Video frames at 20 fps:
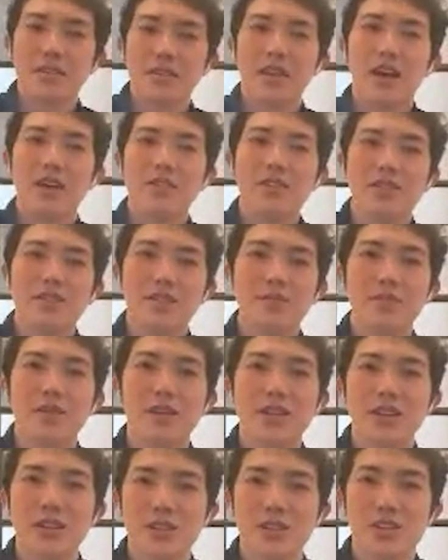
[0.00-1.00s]
Kafka's the
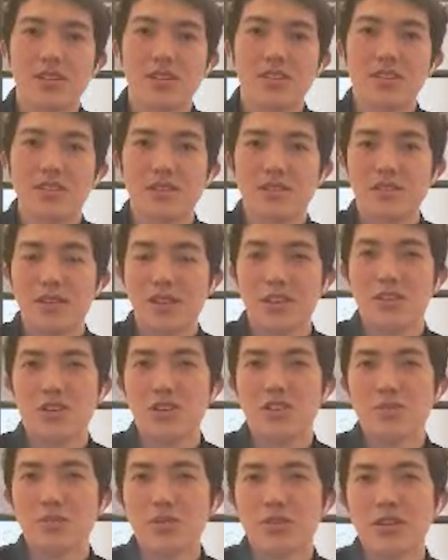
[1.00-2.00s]
main
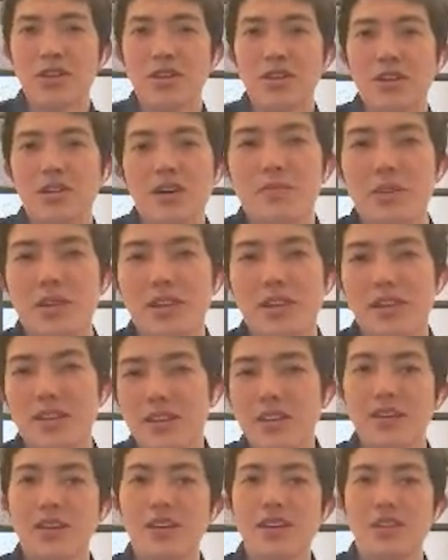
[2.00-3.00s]
ingest point, but then
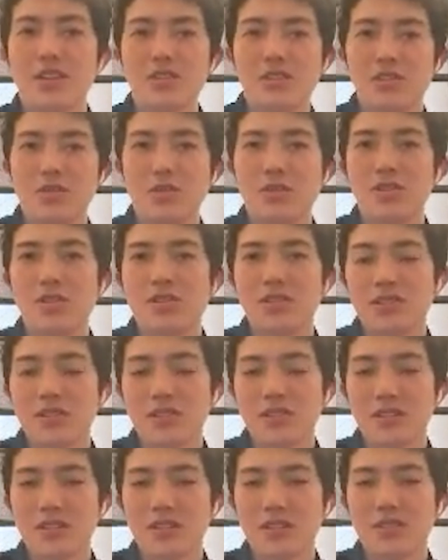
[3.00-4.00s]
the consumers
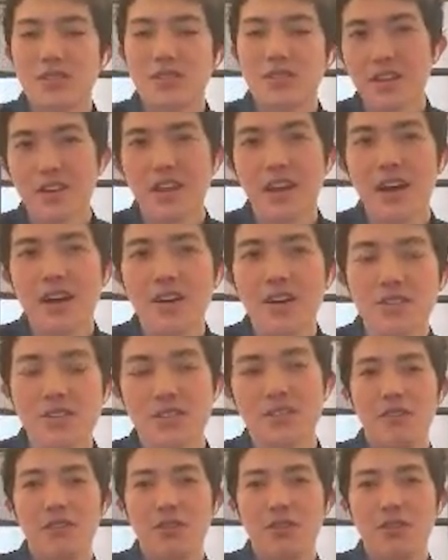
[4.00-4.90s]
is ClickHouse